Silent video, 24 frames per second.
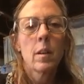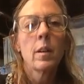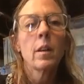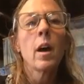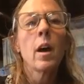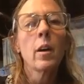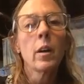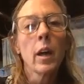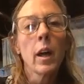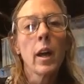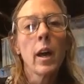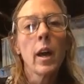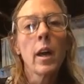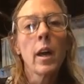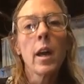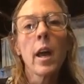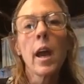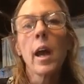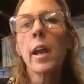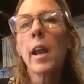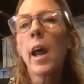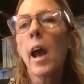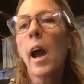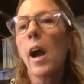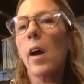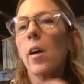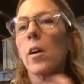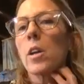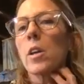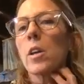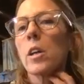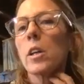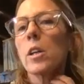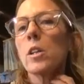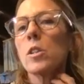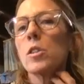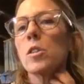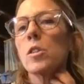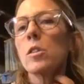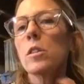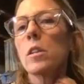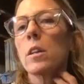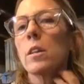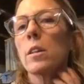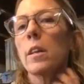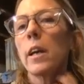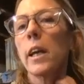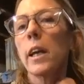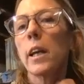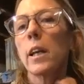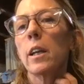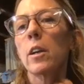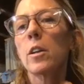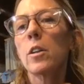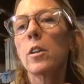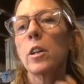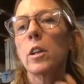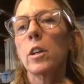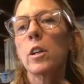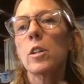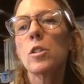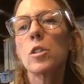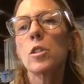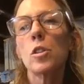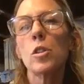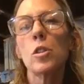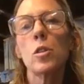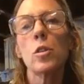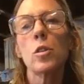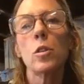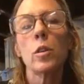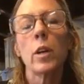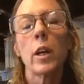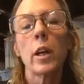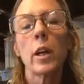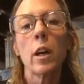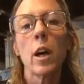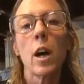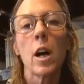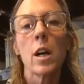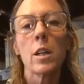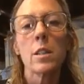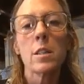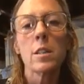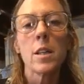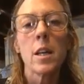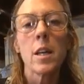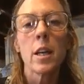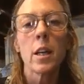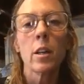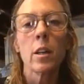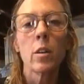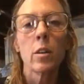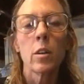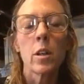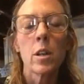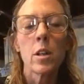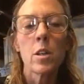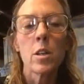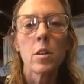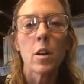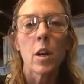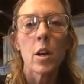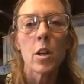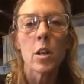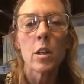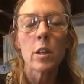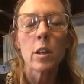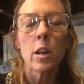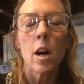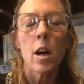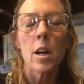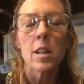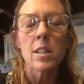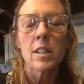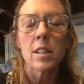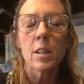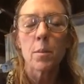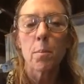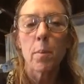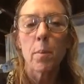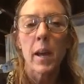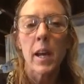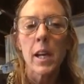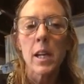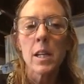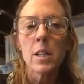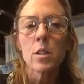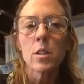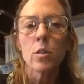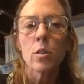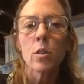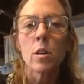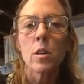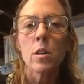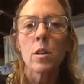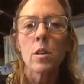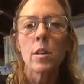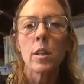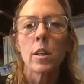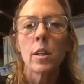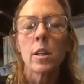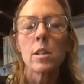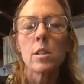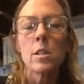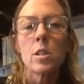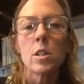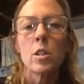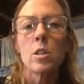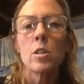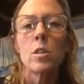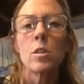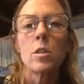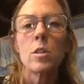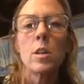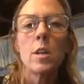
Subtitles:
Okay, and how are you going to do the light? Are you going to do encaustic, or are you encaustic paint, or are you going to do?